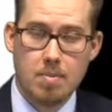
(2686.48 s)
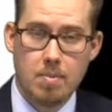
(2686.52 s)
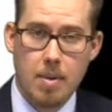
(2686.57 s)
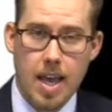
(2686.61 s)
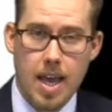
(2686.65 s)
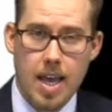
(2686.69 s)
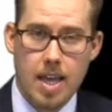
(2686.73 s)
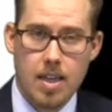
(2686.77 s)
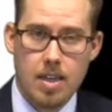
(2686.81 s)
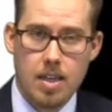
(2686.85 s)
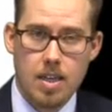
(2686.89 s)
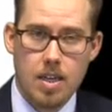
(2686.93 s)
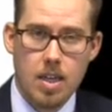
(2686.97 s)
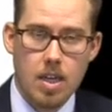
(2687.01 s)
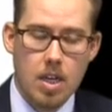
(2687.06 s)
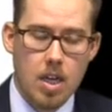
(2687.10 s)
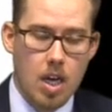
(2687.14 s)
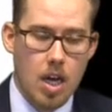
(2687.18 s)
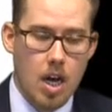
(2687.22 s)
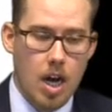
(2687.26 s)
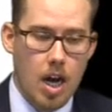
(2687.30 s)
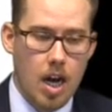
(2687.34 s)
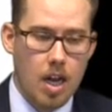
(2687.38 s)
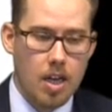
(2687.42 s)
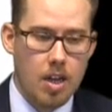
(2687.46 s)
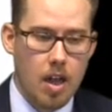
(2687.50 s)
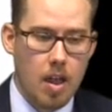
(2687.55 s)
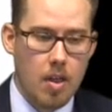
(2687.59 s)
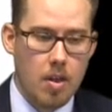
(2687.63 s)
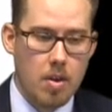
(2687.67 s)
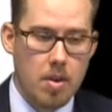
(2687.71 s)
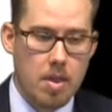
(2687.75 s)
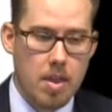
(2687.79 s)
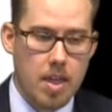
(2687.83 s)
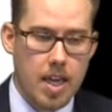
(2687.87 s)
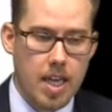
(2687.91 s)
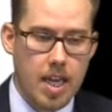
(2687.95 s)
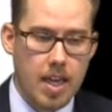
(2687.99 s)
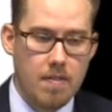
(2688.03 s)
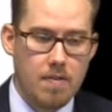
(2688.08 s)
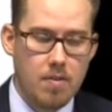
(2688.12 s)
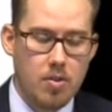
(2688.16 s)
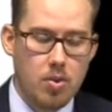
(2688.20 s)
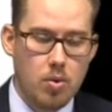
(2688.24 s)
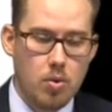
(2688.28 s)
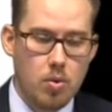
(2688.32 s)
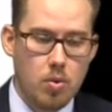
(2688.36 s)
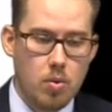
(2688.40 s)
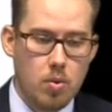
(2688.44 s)
spend. Another thing,
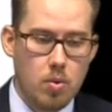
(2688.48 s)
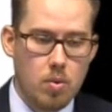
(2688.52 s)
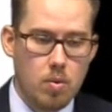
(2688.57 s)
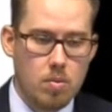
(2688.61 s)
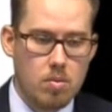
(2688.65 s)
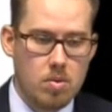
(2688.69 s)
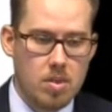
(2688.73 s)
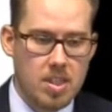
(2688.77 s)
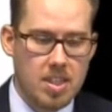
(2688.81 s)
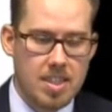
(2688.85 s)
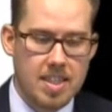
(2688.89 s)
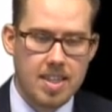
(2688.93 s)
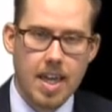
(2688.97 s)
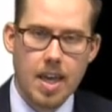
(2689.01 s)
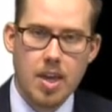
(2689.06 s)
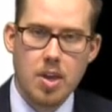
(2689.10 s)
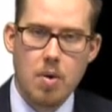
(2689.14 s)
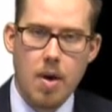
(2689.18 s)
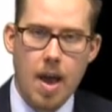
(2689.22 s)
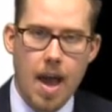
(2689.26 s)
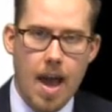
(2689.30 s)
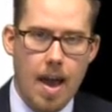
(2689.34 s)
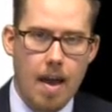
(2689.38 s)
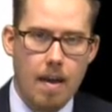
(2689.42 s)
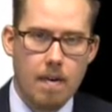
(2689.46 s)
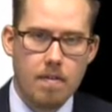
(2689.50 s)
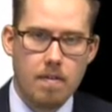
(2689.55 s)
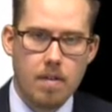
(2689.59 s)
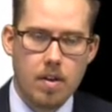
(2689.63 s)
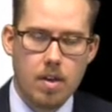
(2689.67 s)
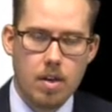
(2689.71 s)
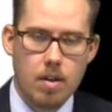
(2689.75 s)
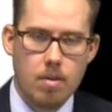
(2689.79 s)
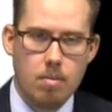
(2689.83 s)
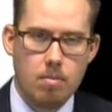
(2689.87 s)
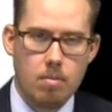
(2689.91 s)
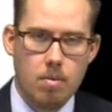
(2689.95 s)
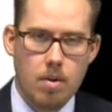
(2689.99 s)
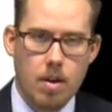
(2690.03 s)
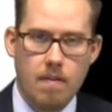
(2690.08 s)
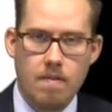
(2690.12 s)
if you say you have a